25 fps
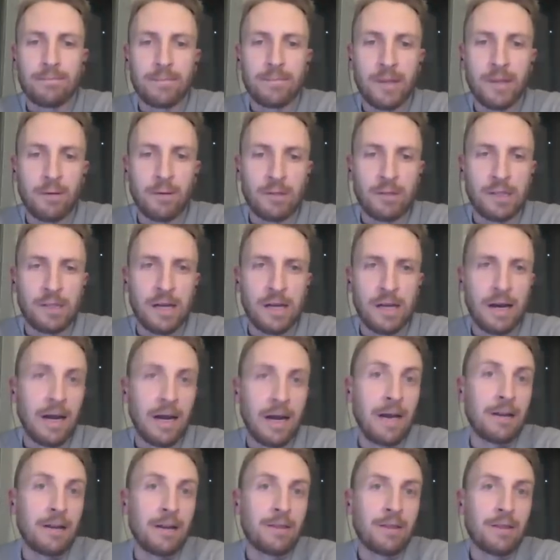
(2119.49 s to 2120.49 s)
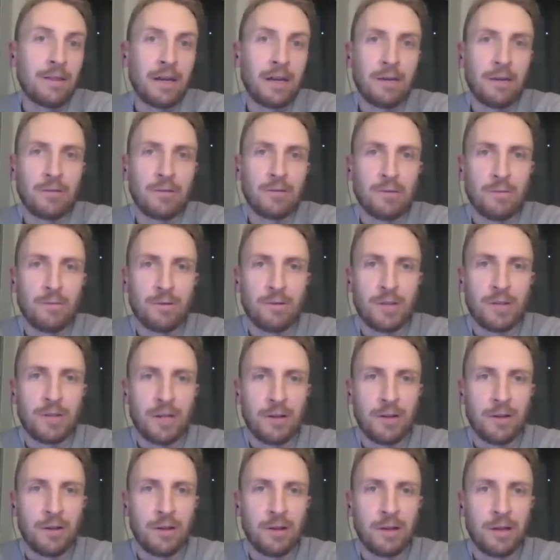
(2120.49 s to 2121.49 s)
It was not, I didn't think it was a
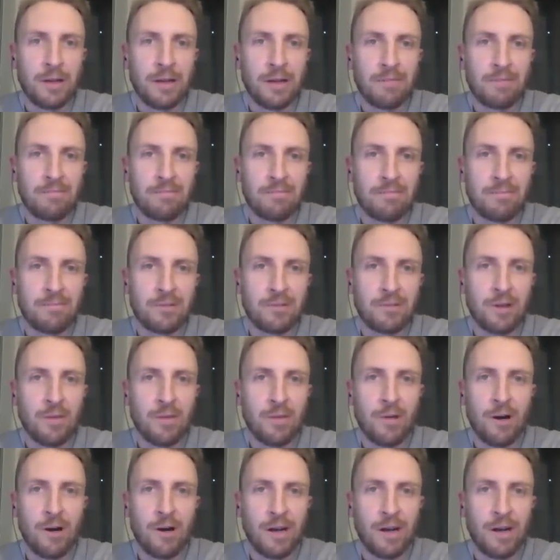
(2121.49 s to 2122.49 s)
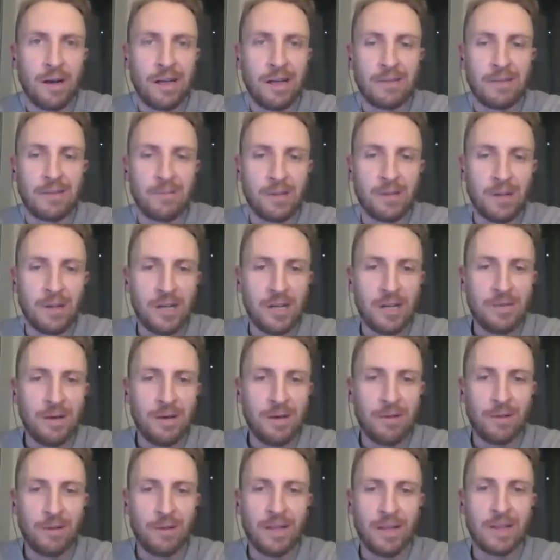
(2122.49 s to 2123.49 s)
particularly sharp market, as we talked
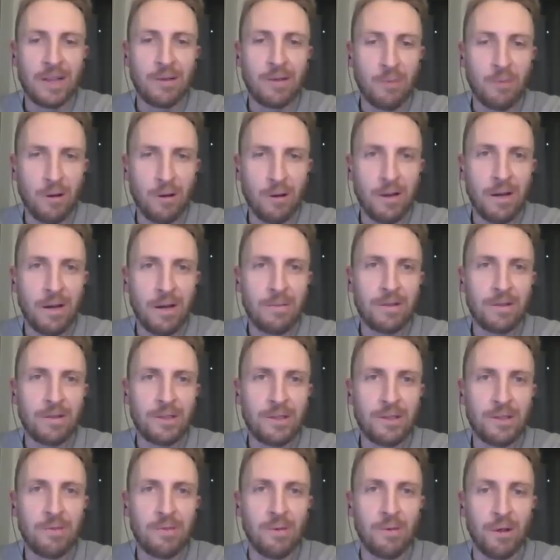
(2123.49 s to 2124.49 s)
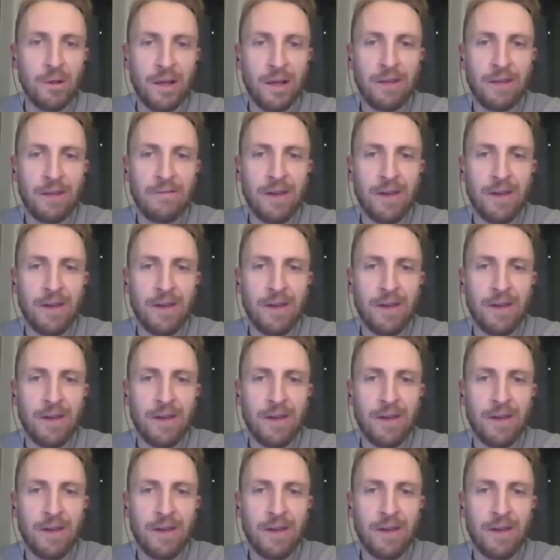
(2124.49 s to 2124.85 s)
about with like the World Cup and the Super Bowl, that effect.